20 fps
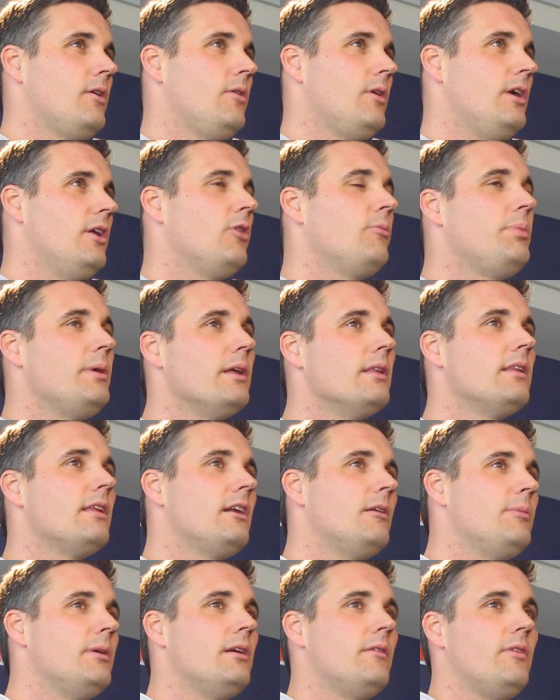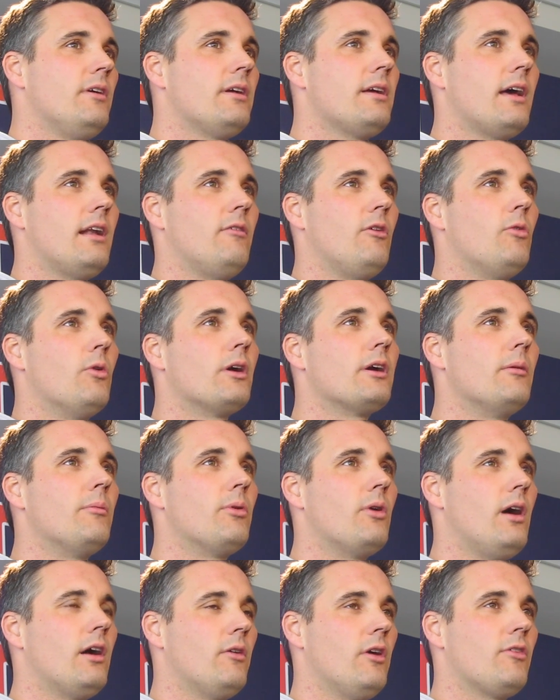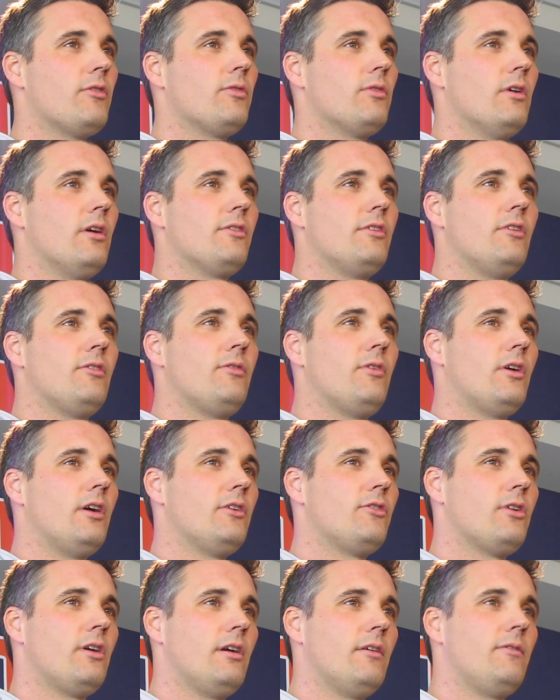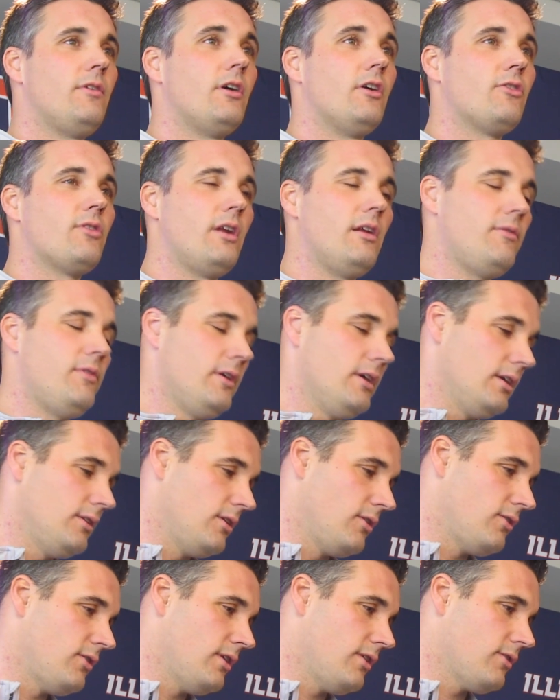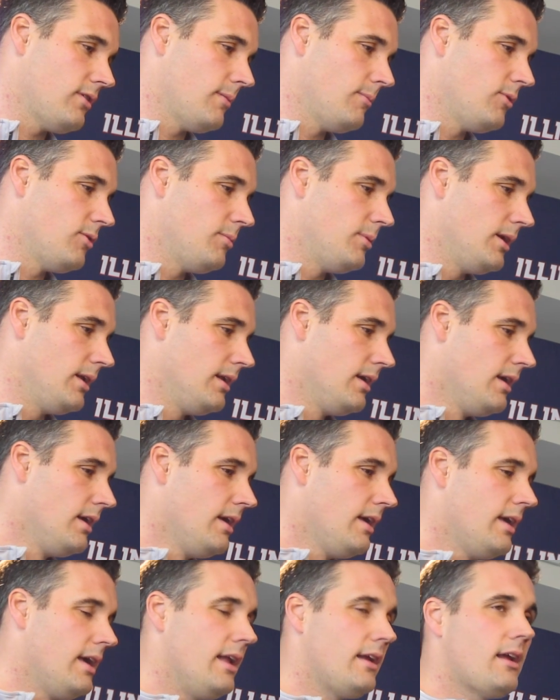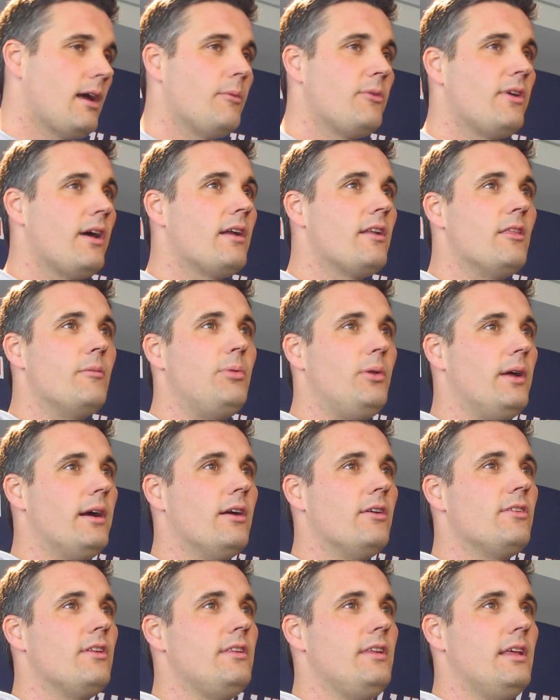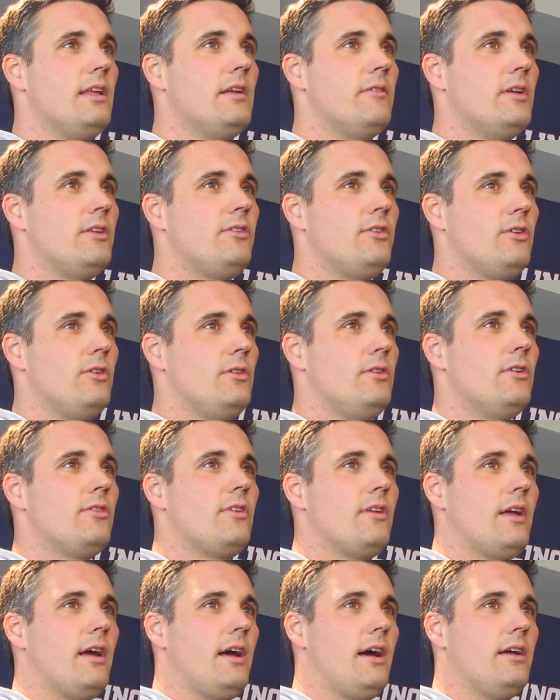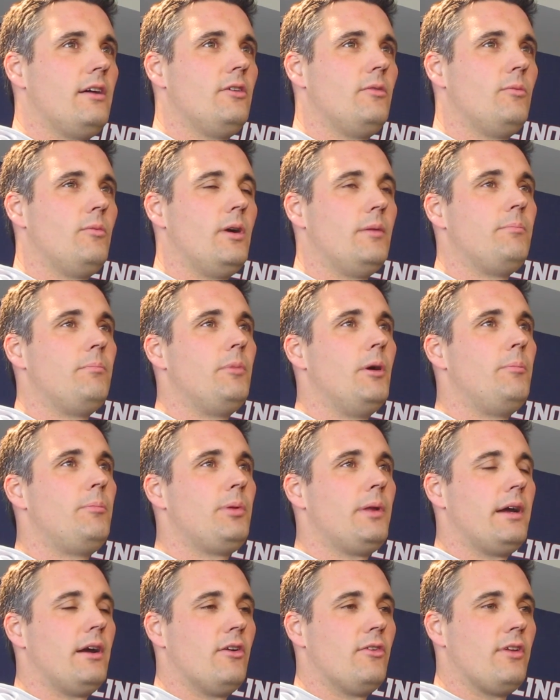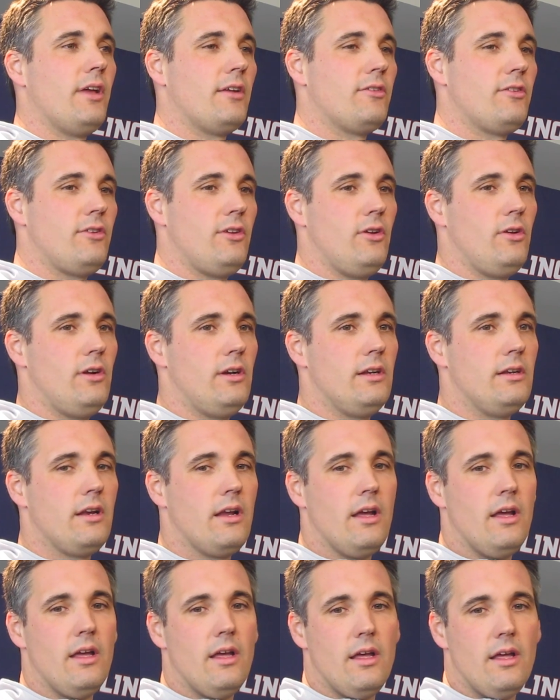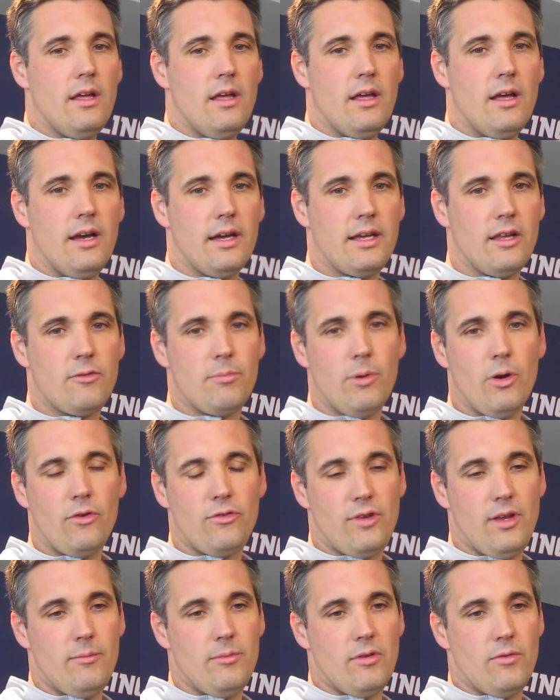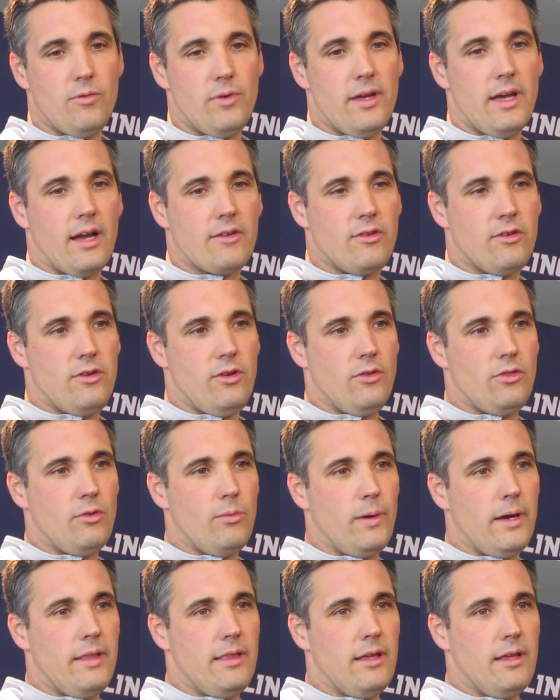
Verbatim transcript: it'll be a little bit of a kind of a work in progress for us as far, far as trying to figure out their systems. But it comes down to the players at the end of it too, just how, what, what players execute. And against most teams, if we execute the way